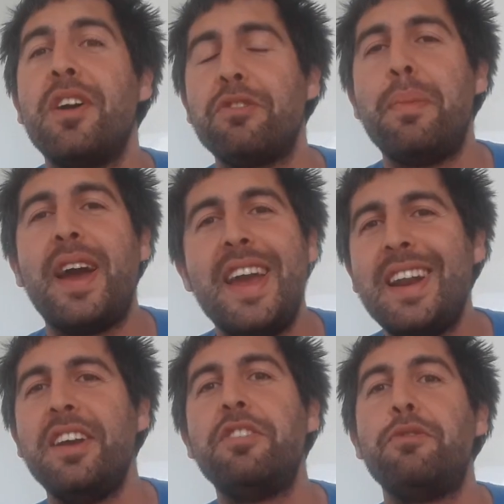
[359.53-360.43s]
because my
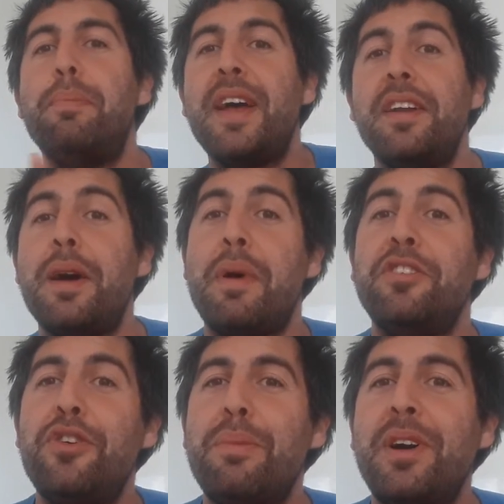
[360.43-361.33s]
English is better than
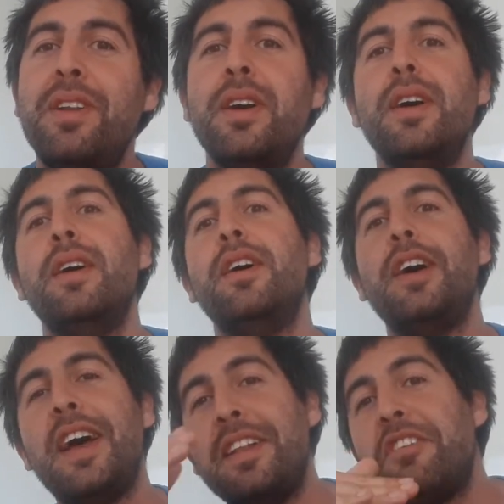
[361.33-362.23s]
my German,
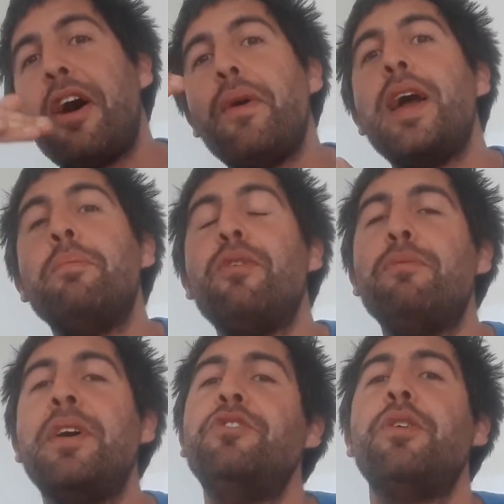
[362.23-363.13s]
and that's how I
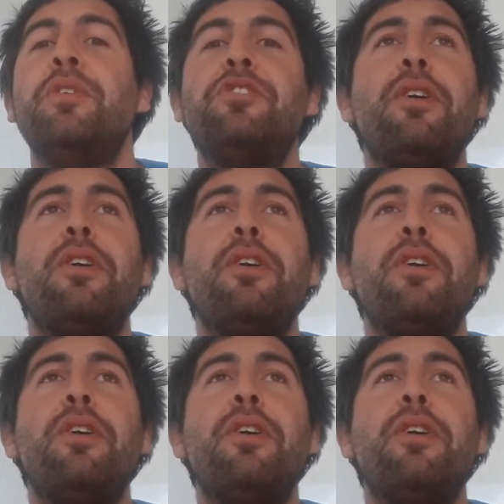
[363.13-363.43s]
improve my German.